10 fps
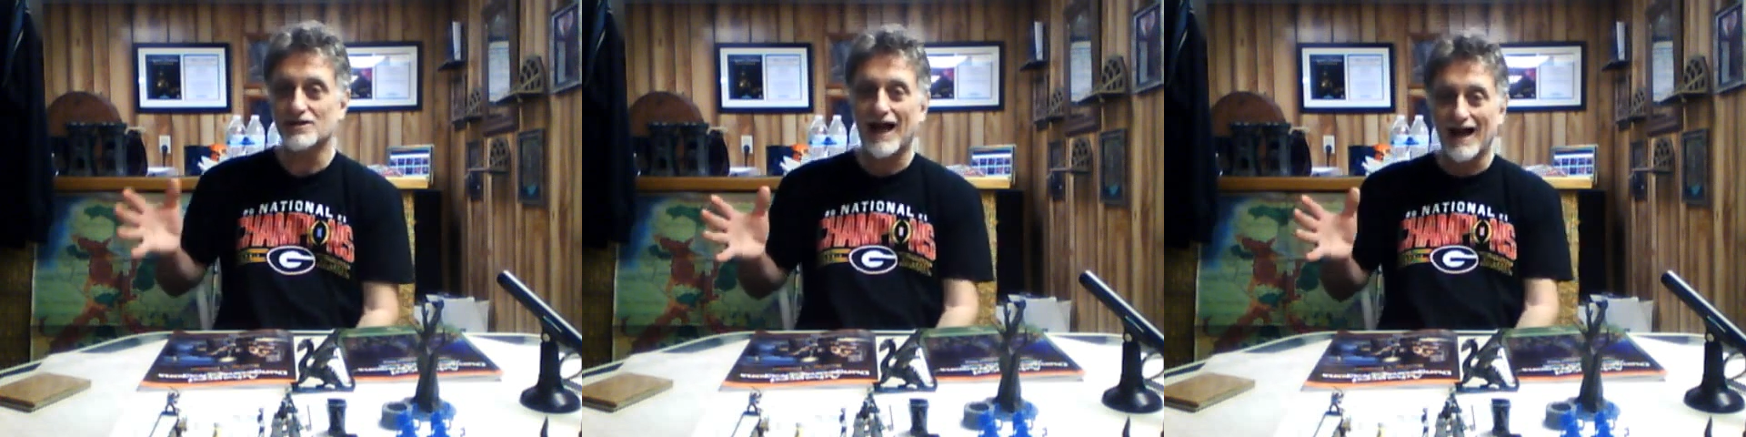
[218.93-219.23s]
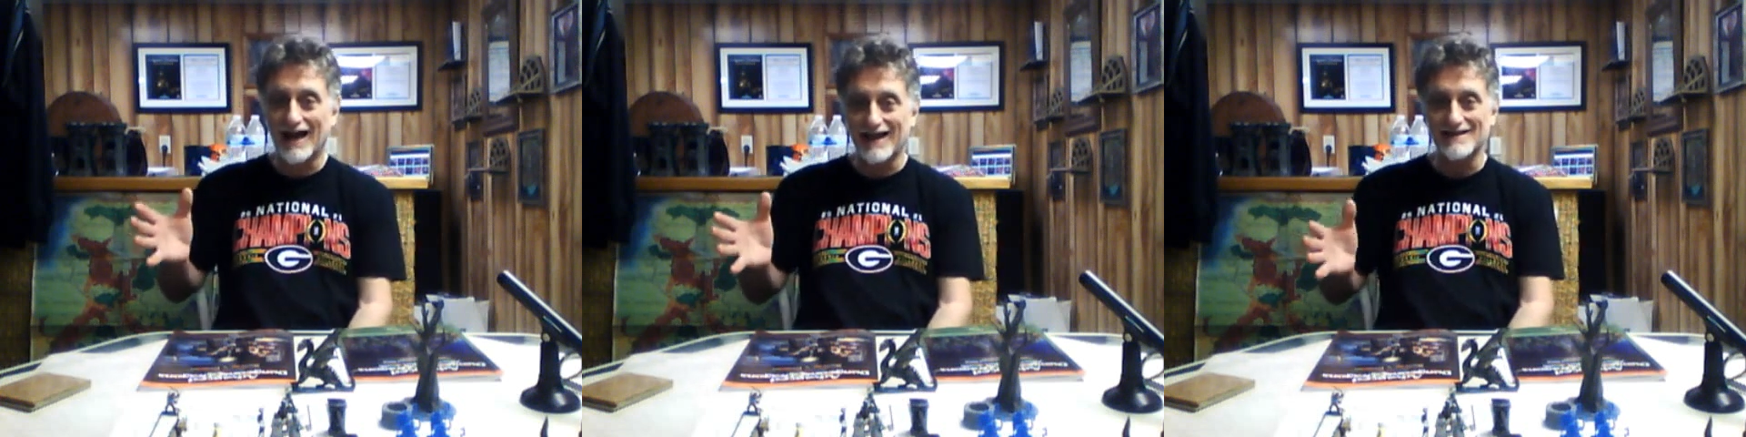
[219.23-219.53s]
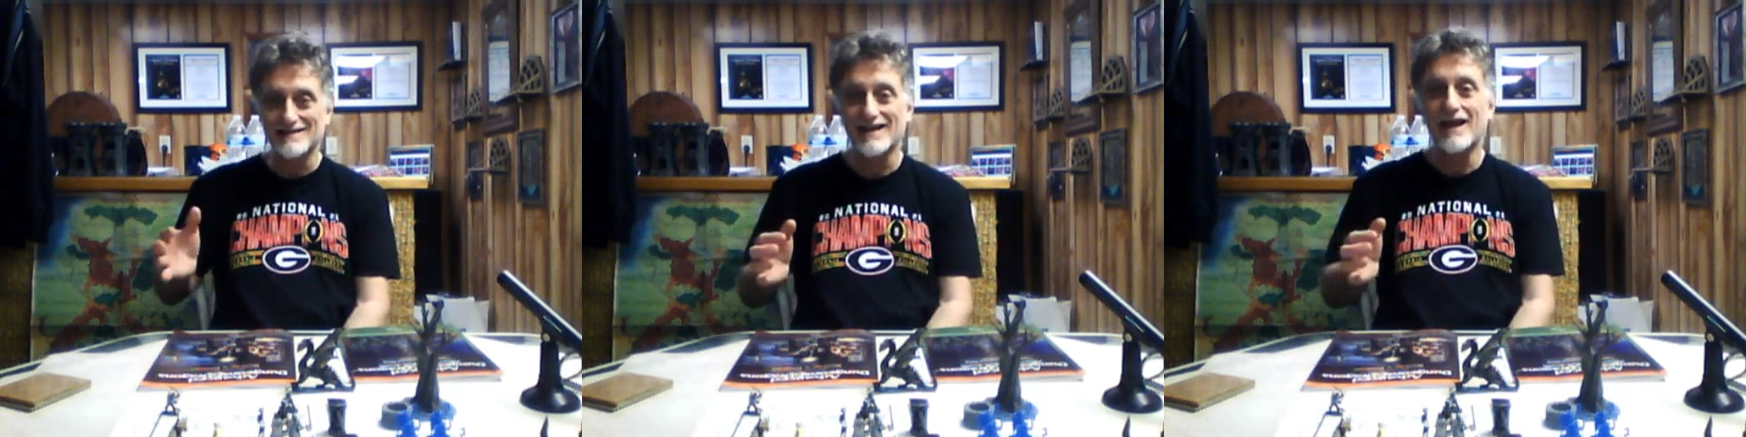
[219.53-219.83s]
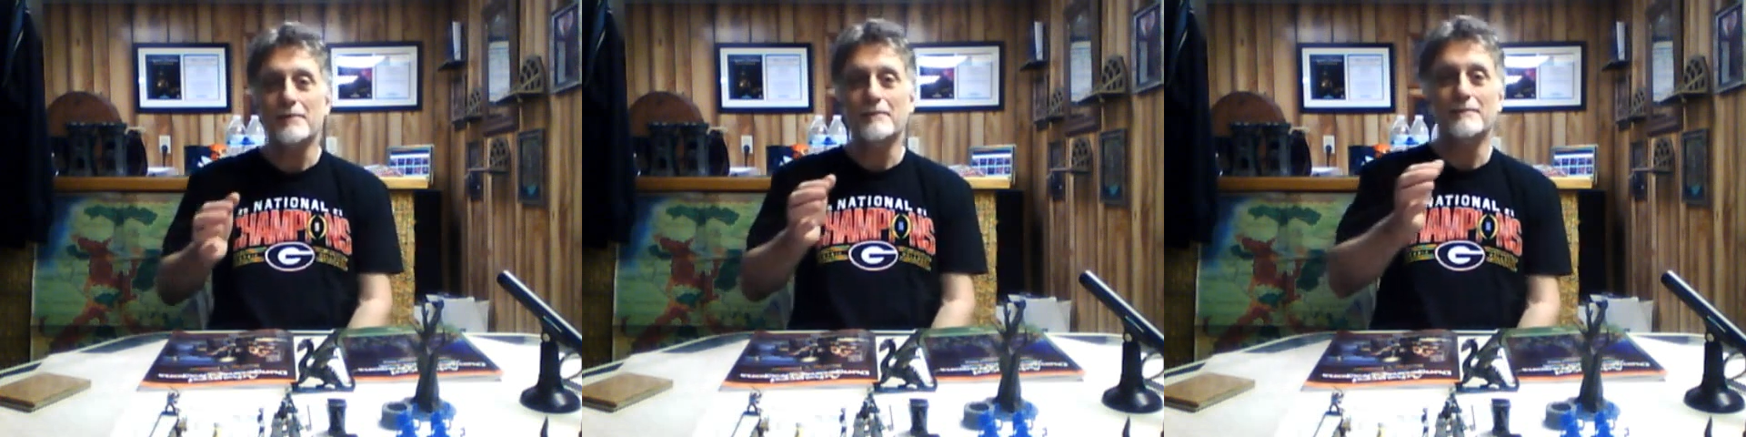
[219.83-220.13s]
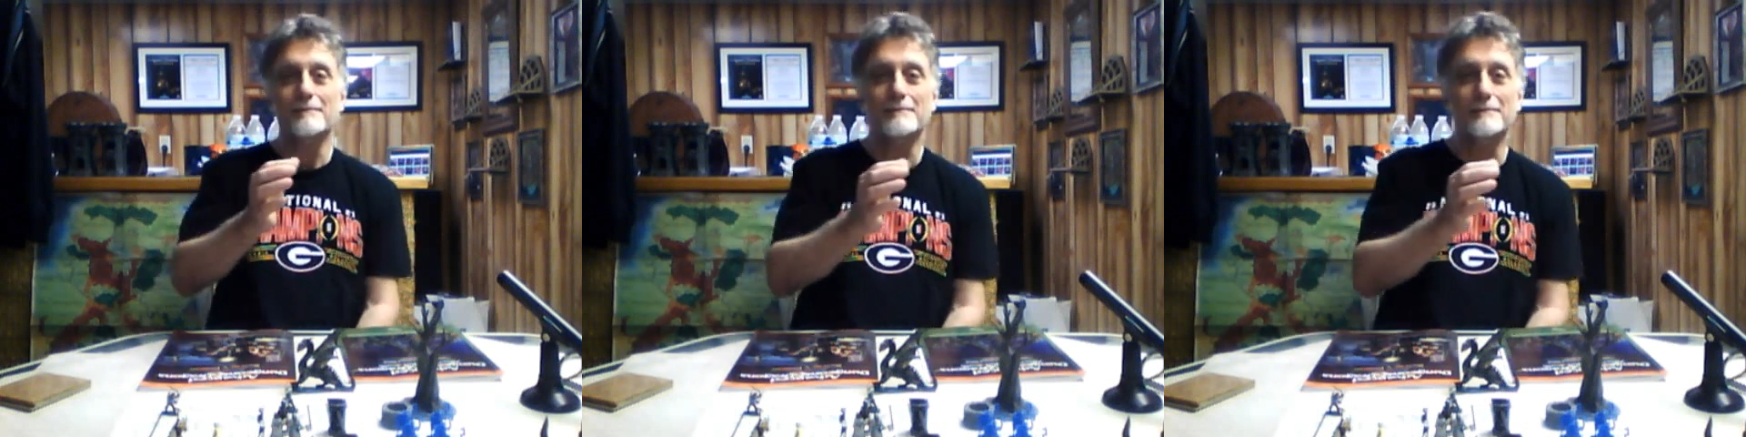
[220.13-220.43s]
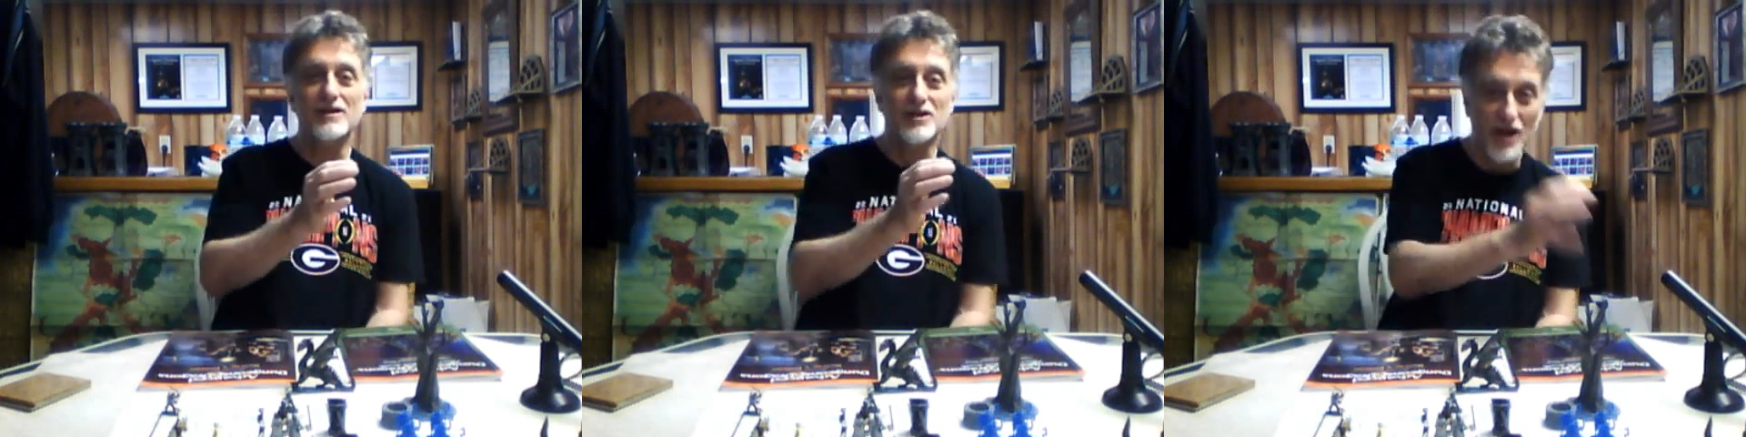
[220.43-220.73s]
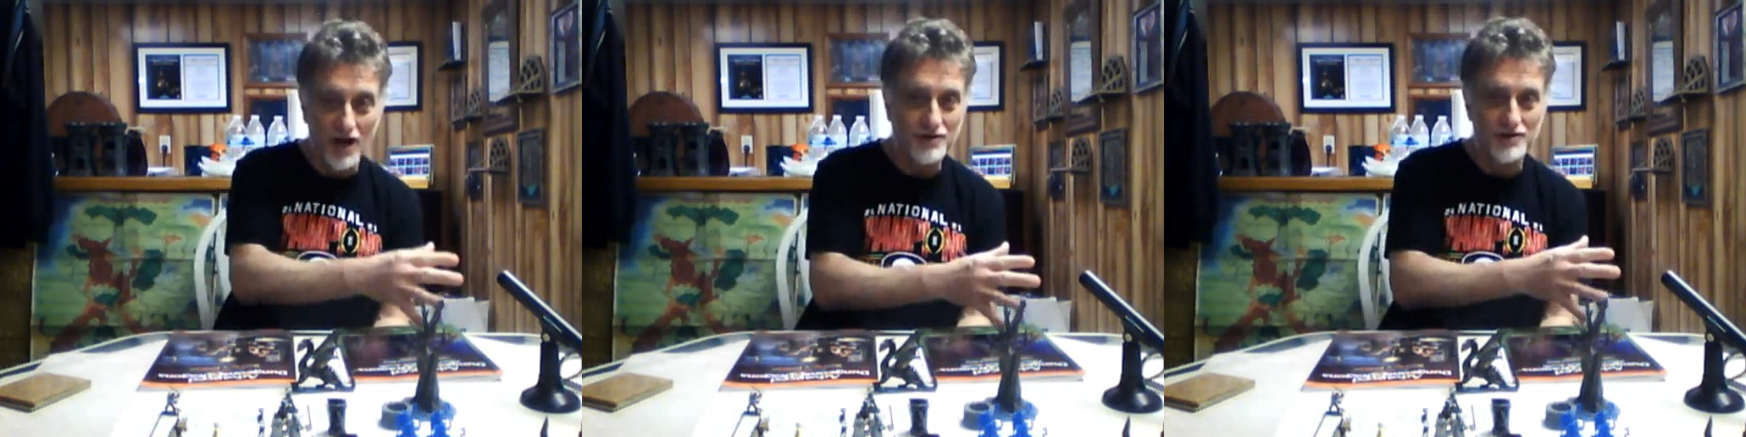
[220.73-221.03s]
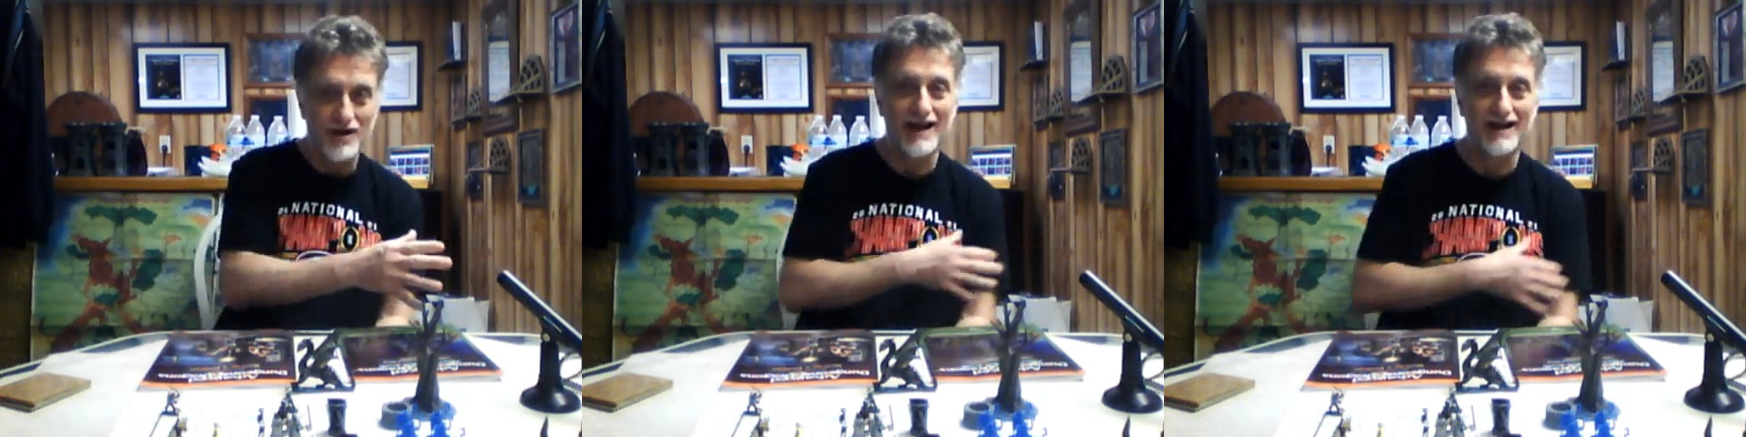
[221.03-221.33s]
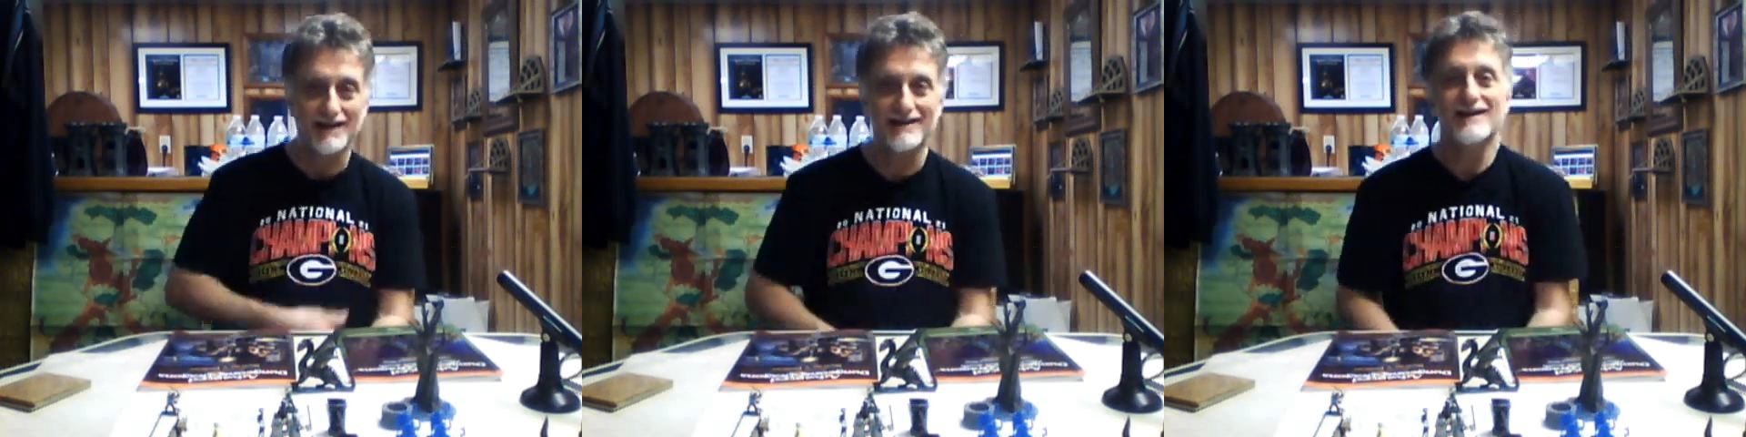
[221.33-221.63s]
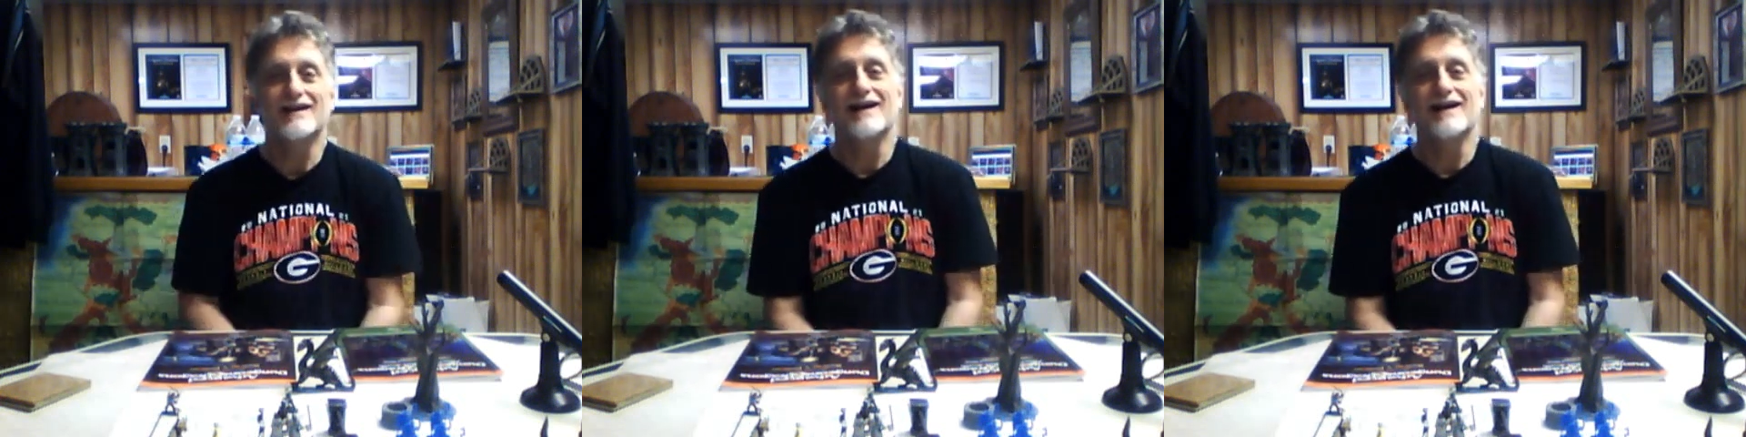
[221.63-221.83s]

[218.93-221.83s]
size young dragon,